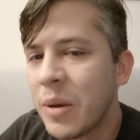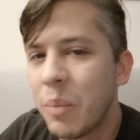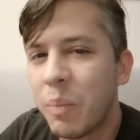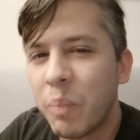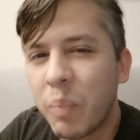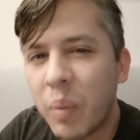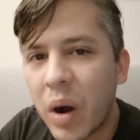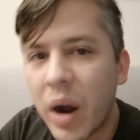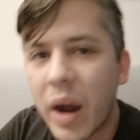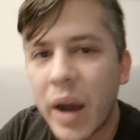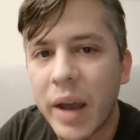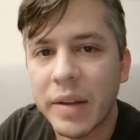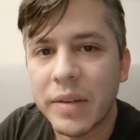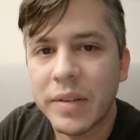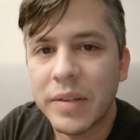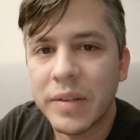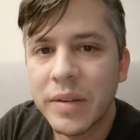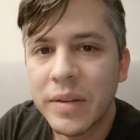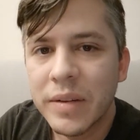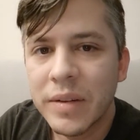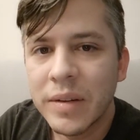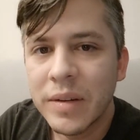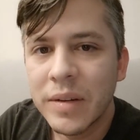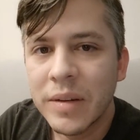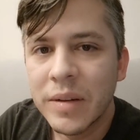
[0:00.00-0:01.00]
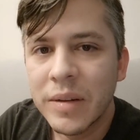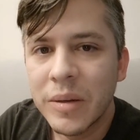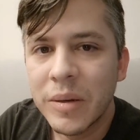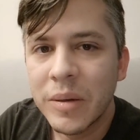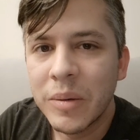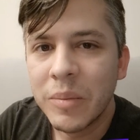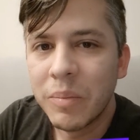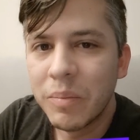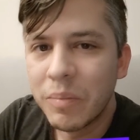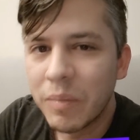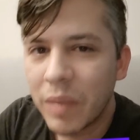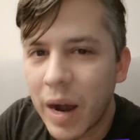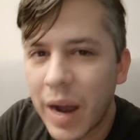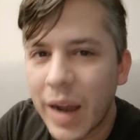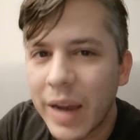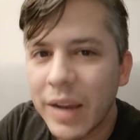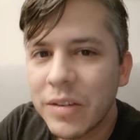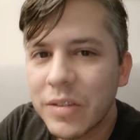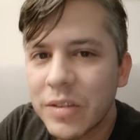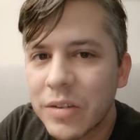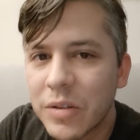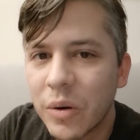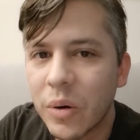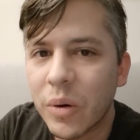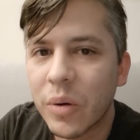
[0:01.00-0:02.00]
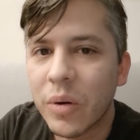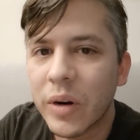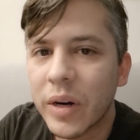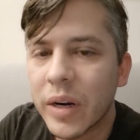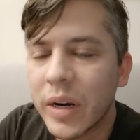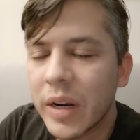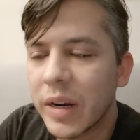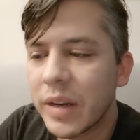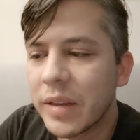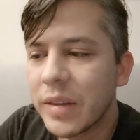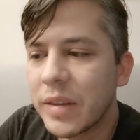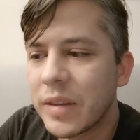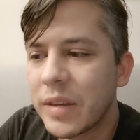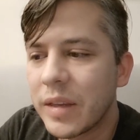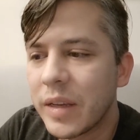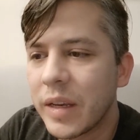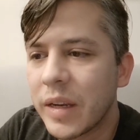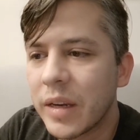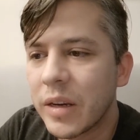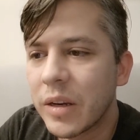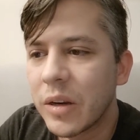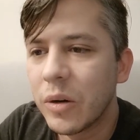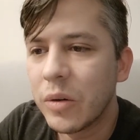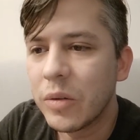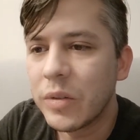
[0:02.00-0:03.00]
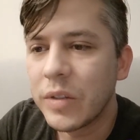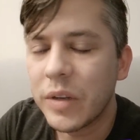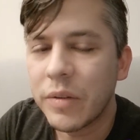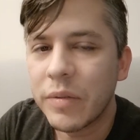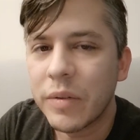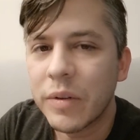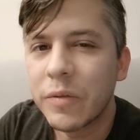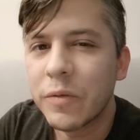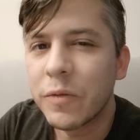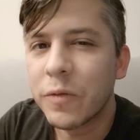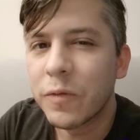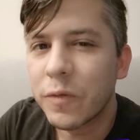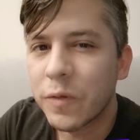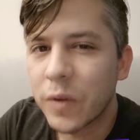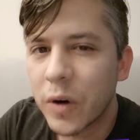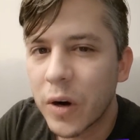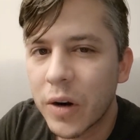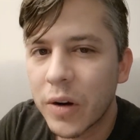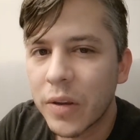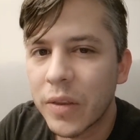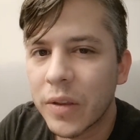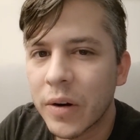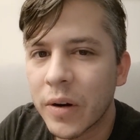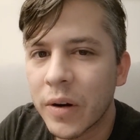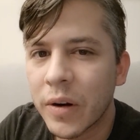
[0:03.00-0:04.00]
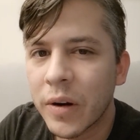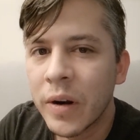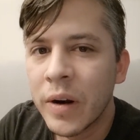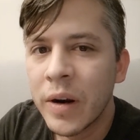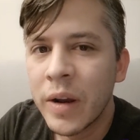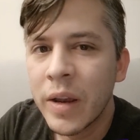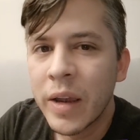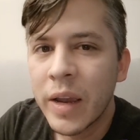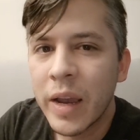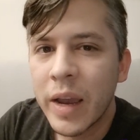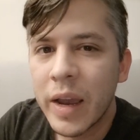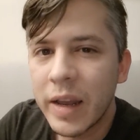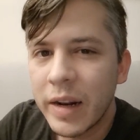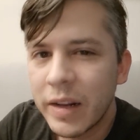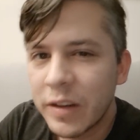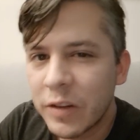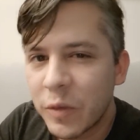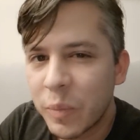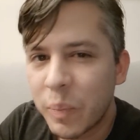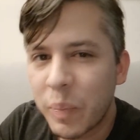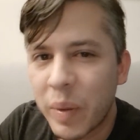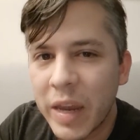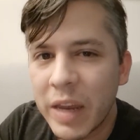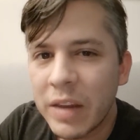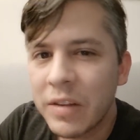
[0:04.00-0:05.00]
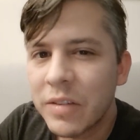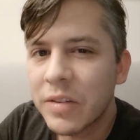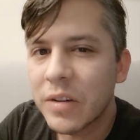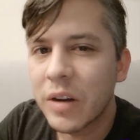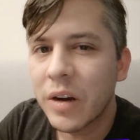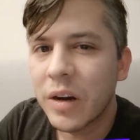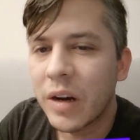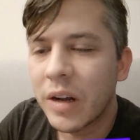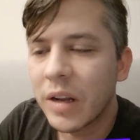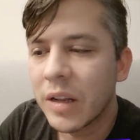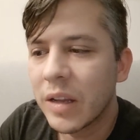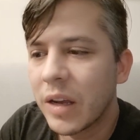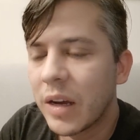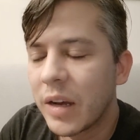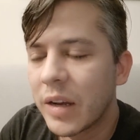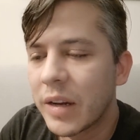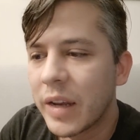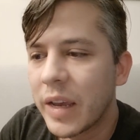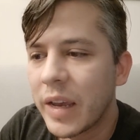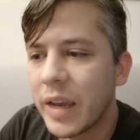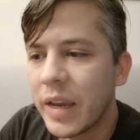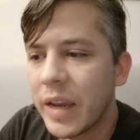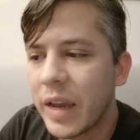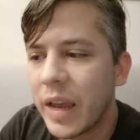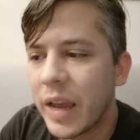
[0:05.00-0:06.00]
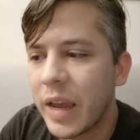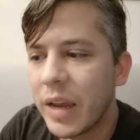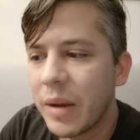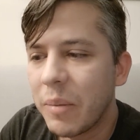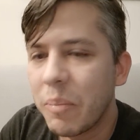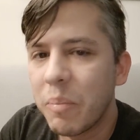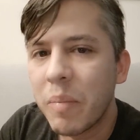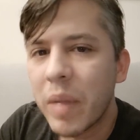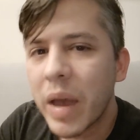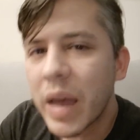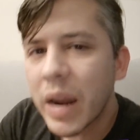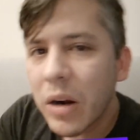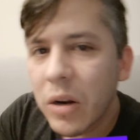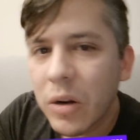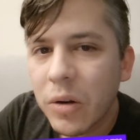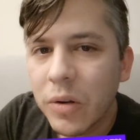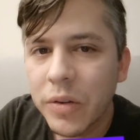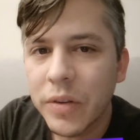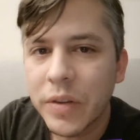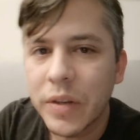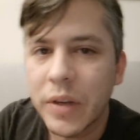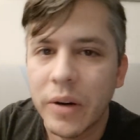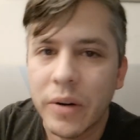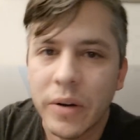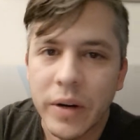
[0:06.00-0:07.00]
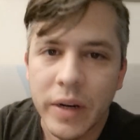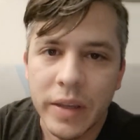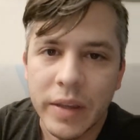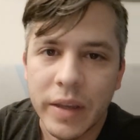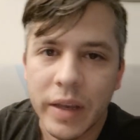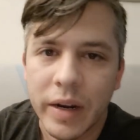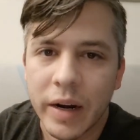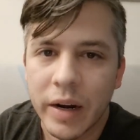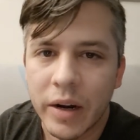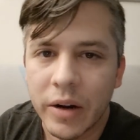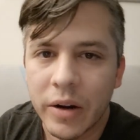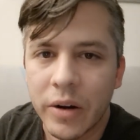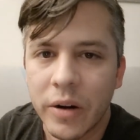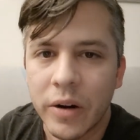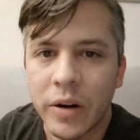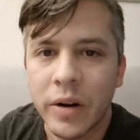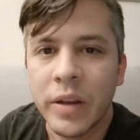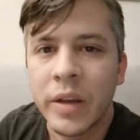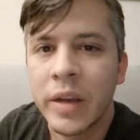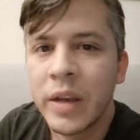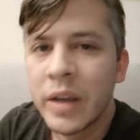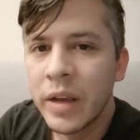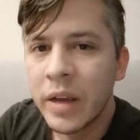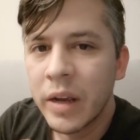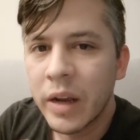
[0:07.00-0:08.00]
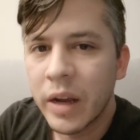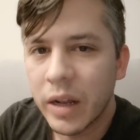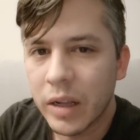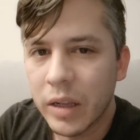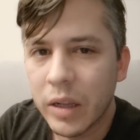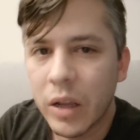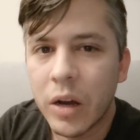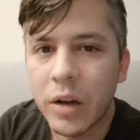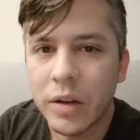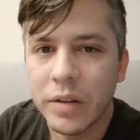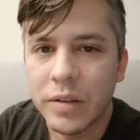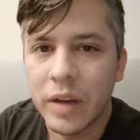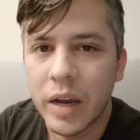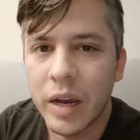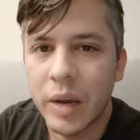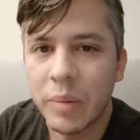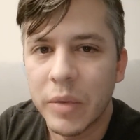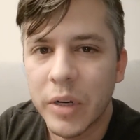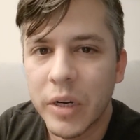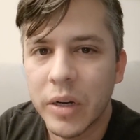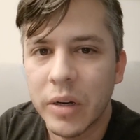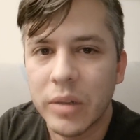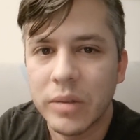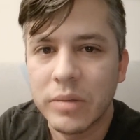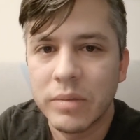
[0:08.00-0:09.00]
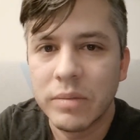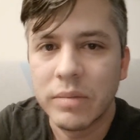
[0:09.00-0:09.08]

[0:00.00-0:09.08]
But my story, I think, goes even further, and it's based all on a medical theory that I heard a long time ago.